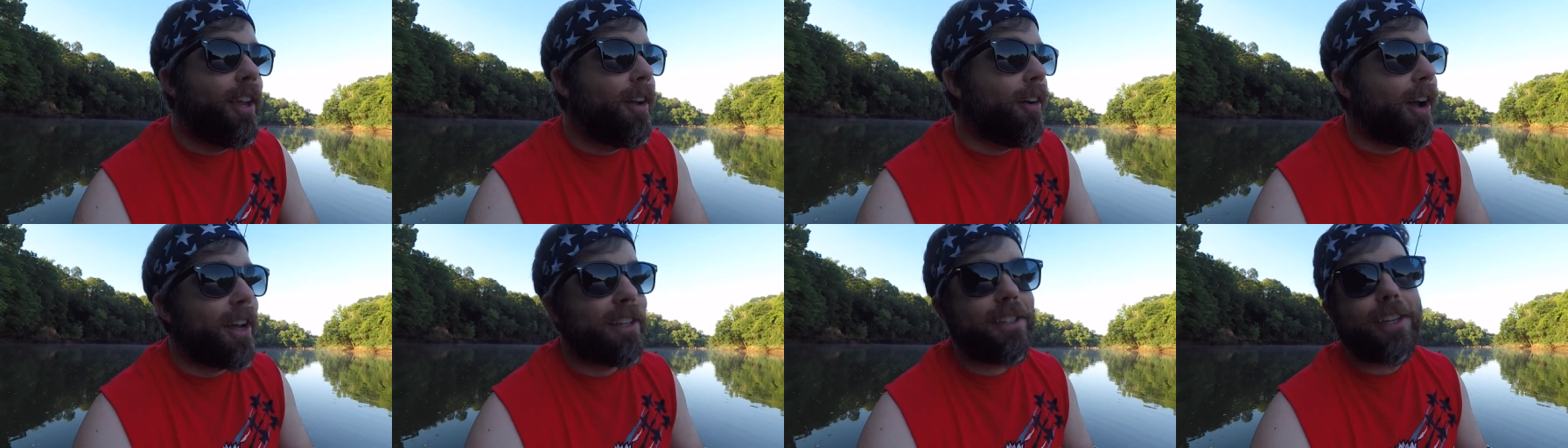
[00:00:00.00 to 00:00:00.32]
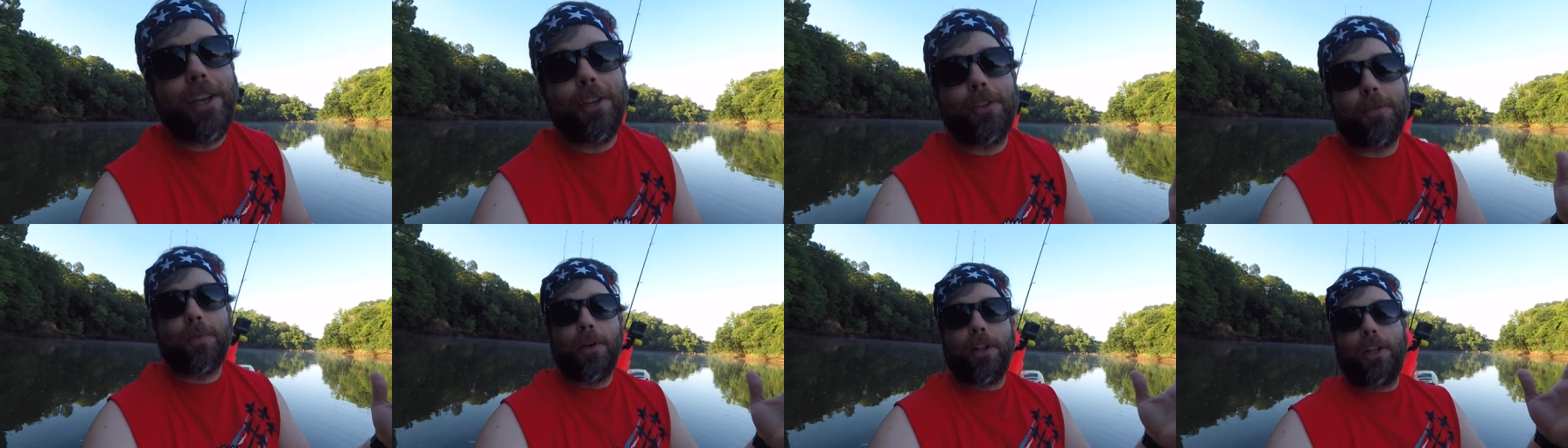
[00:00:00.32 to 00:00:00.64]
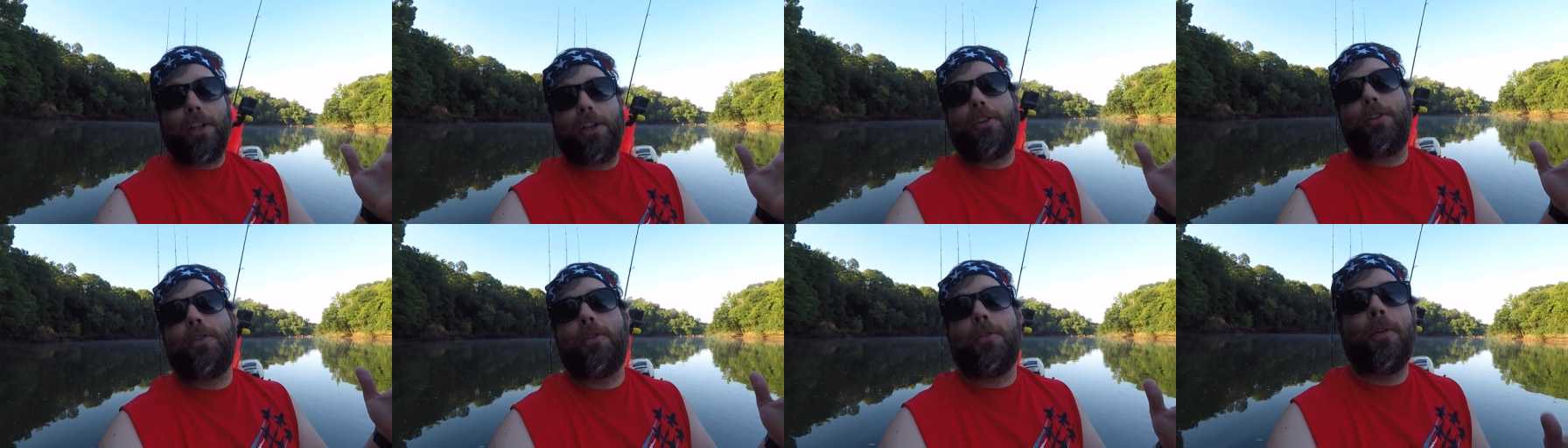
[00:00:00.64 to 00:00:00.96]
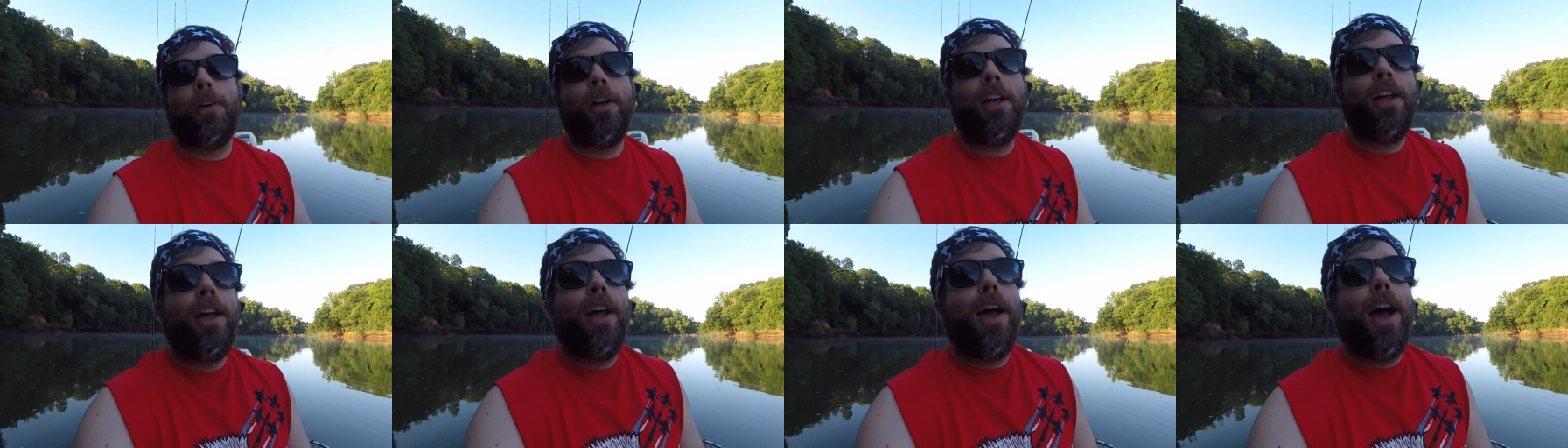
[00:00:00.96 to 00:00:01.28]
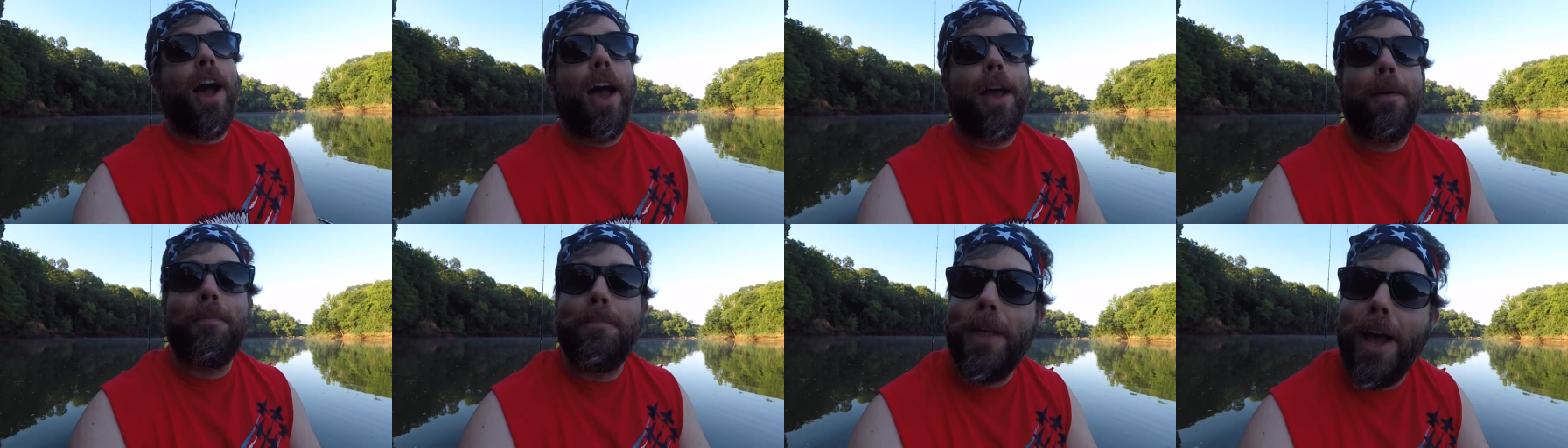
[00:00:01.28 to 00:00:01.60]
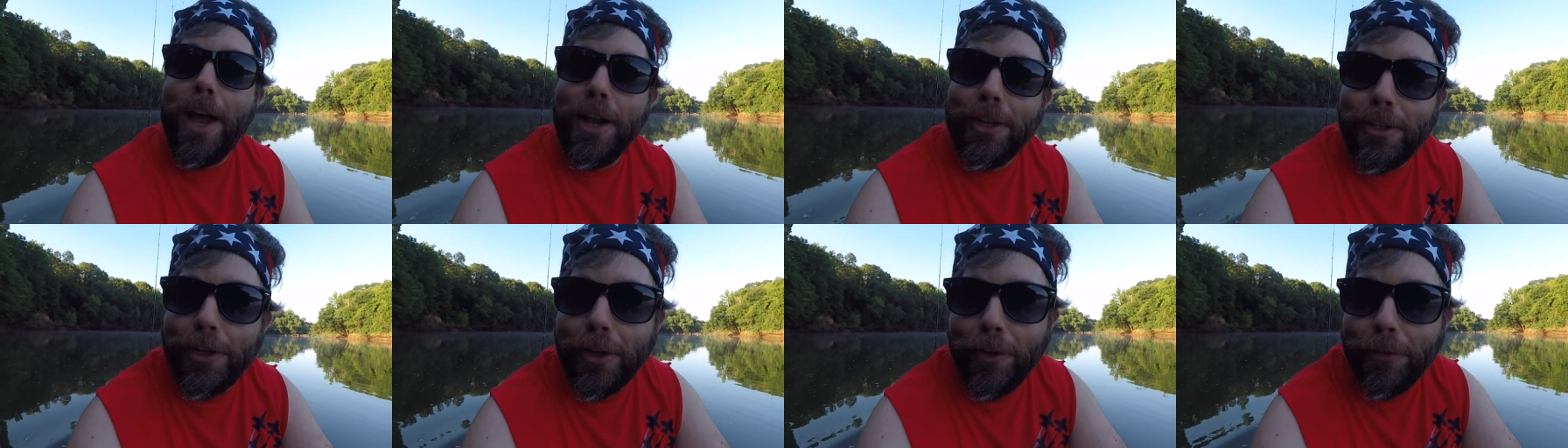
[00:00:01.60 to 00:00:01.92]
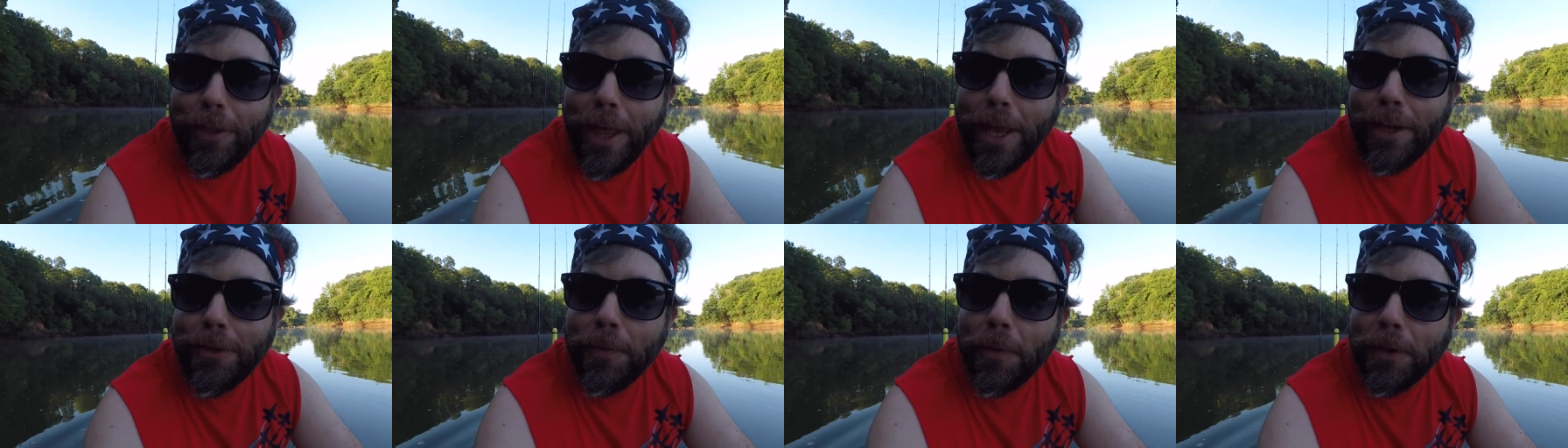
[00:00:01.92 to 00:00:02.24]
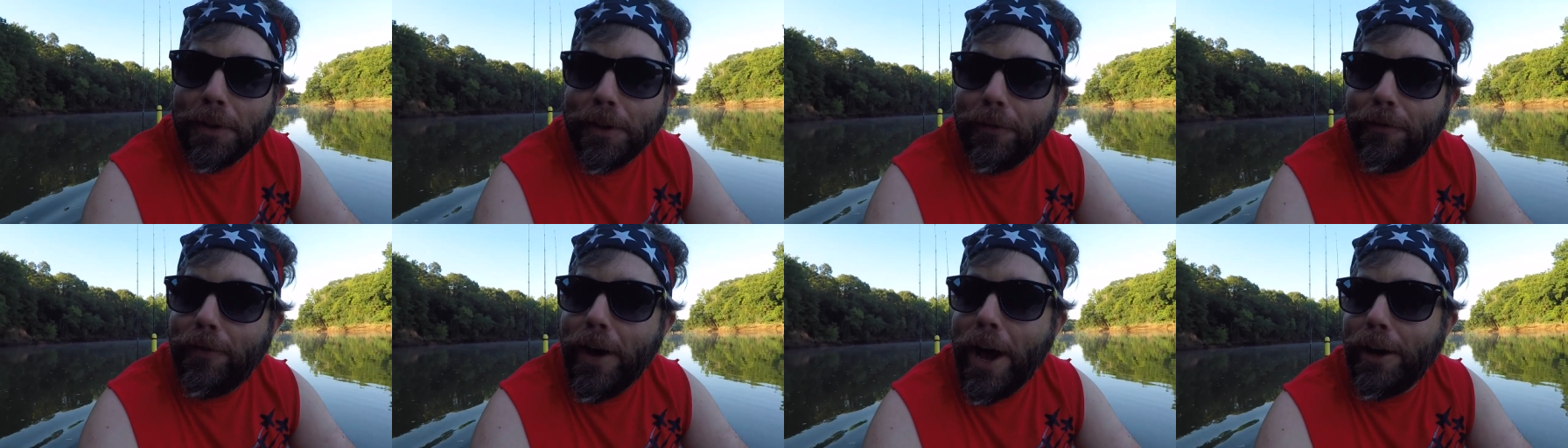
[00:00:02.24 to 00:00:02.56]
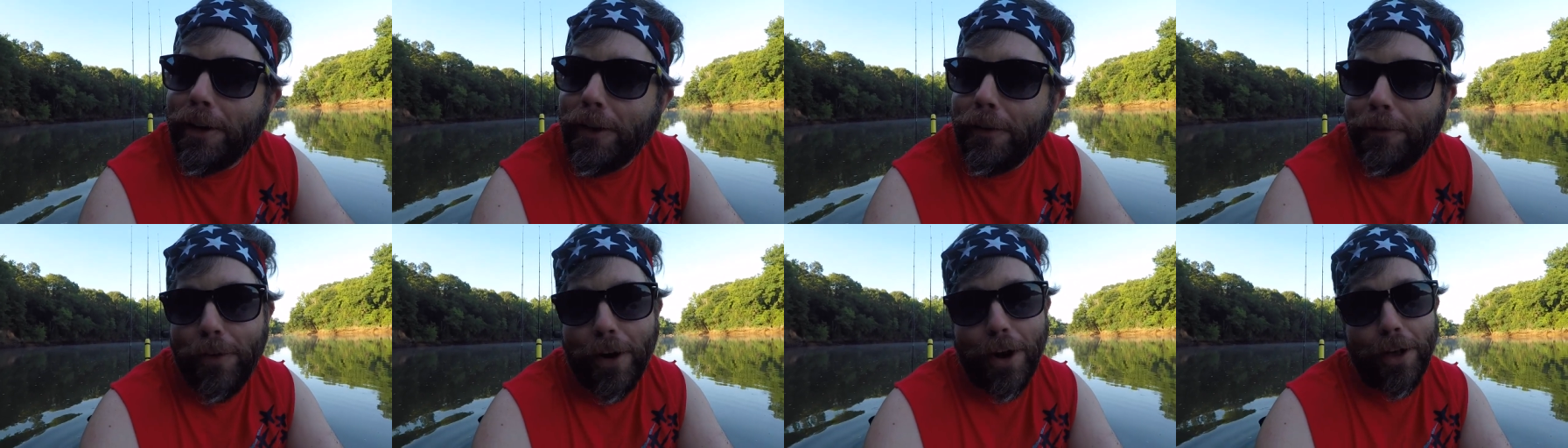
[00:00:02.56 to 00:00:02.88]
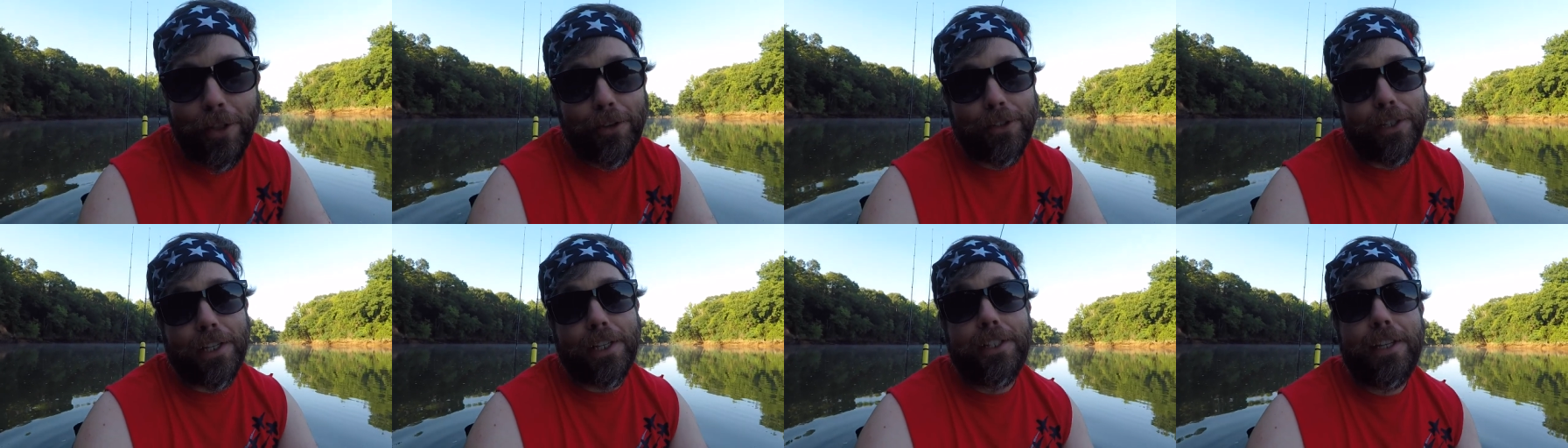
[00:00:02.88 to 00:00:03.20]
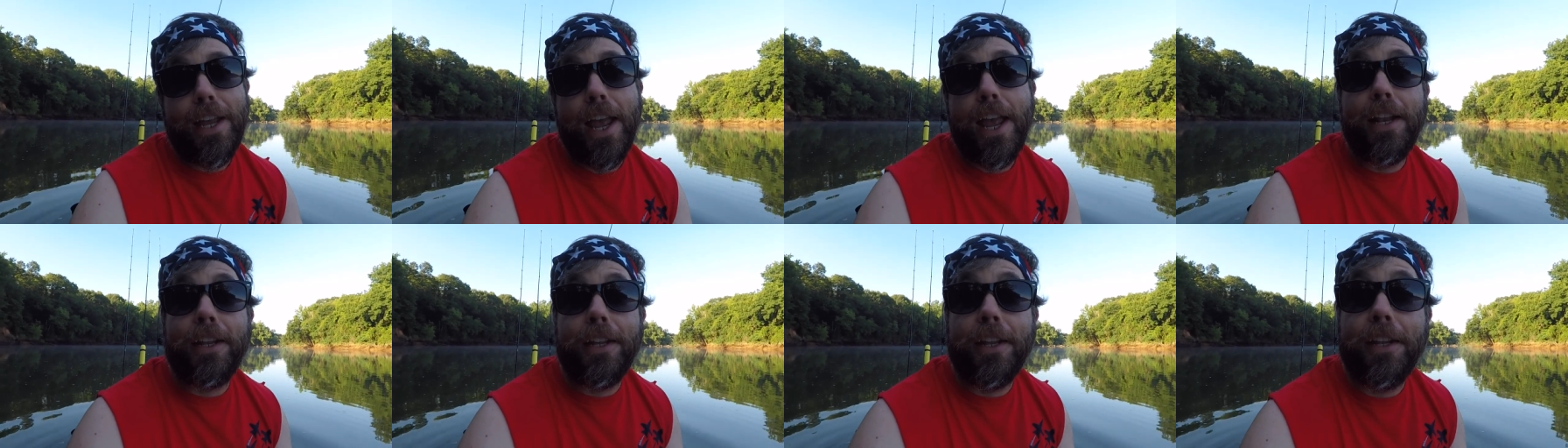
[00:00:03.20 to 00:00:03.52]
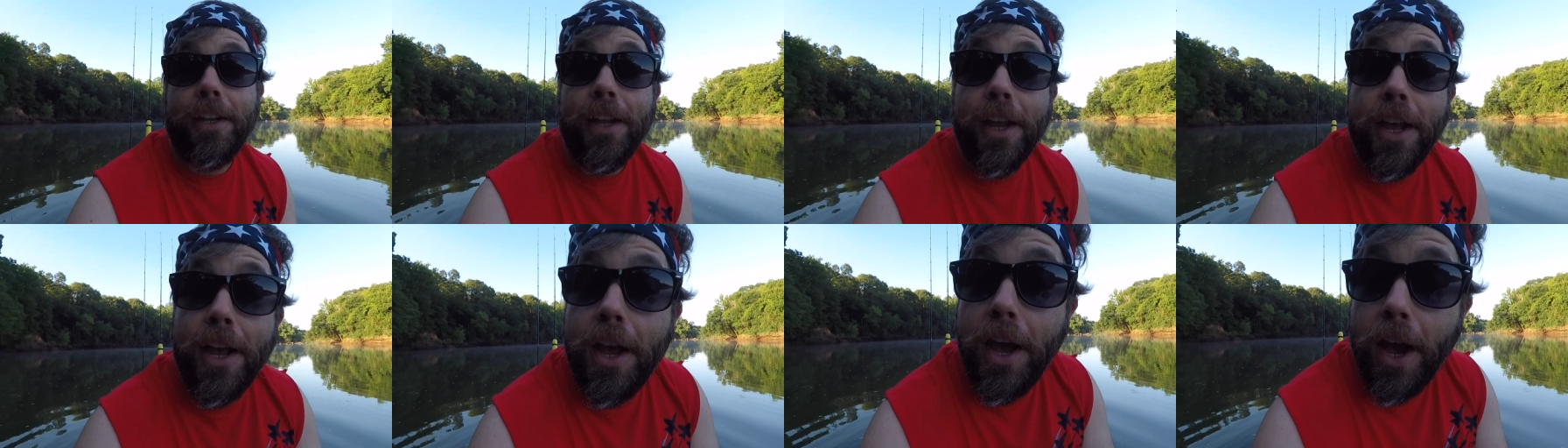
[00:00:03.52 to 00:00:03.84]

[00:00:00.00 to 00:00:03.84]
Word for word: well, I say it's really cool. I'm not sure if that's what the founding fathers intended.